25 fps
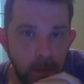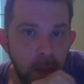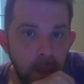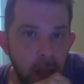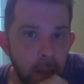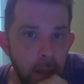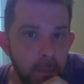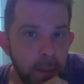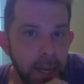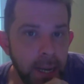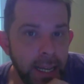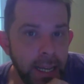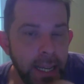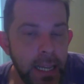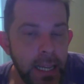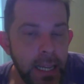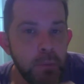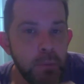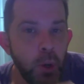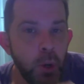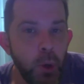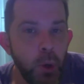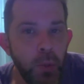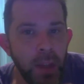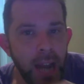But a
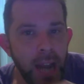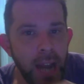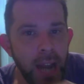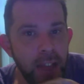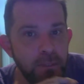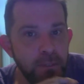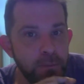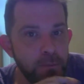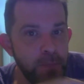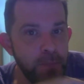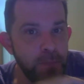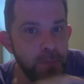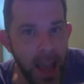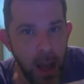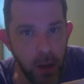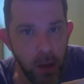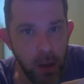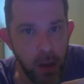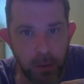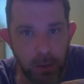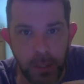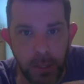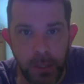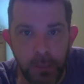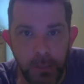chemical that I
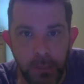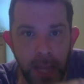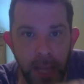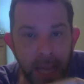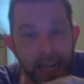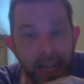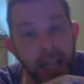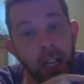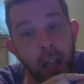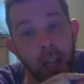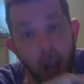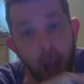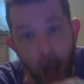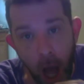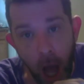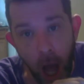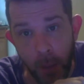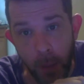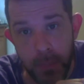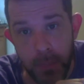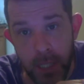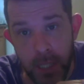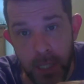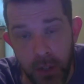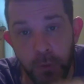found, and it
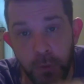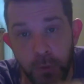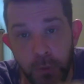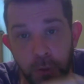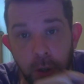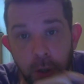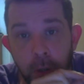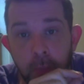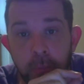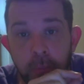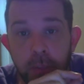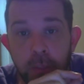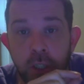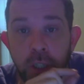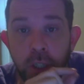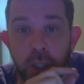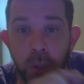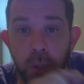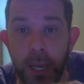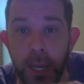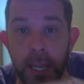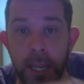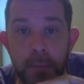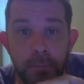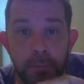comes from
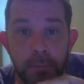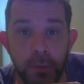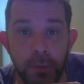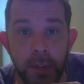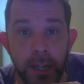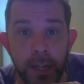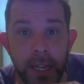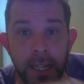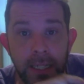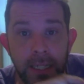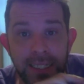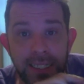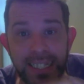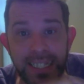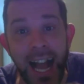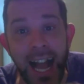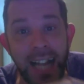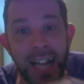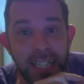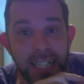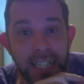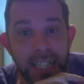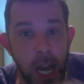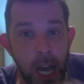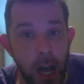
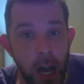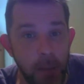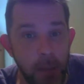screenprinting.com,